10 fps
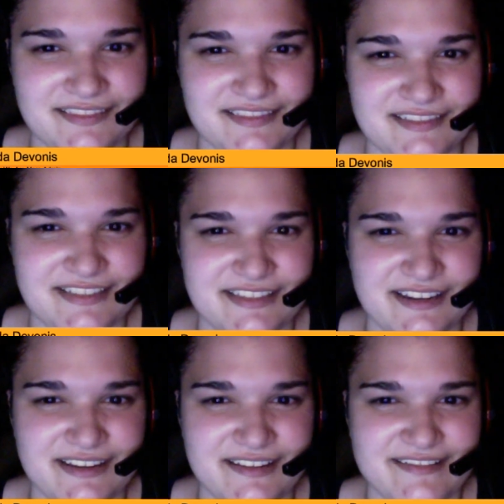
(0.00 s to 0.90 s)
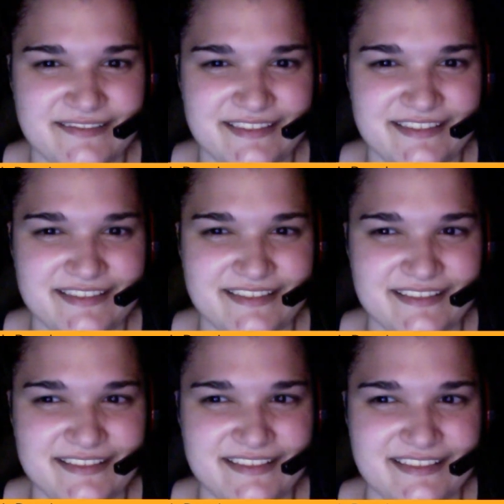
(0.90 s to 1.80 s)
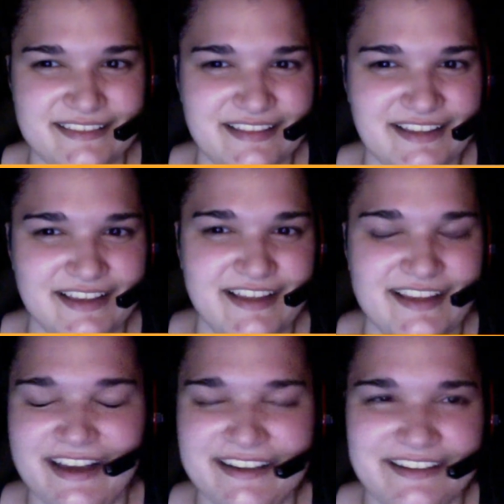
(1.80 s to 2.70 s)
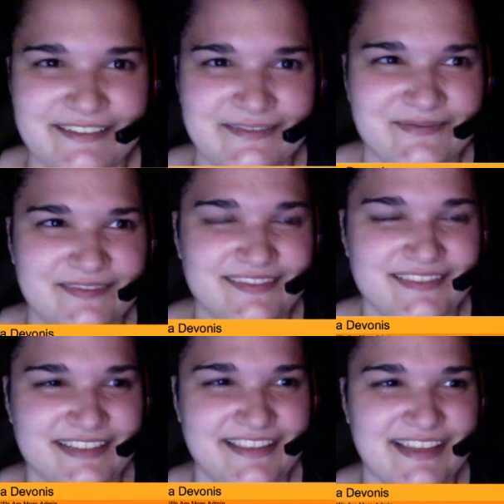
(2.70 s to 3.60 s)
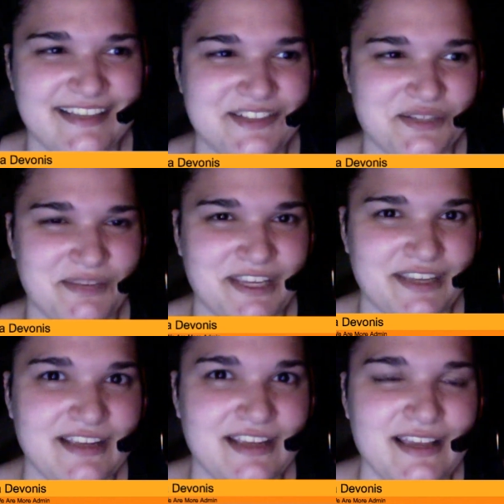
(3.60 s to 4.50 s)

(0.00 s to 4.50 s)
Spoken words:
So, I don't know. That's just me.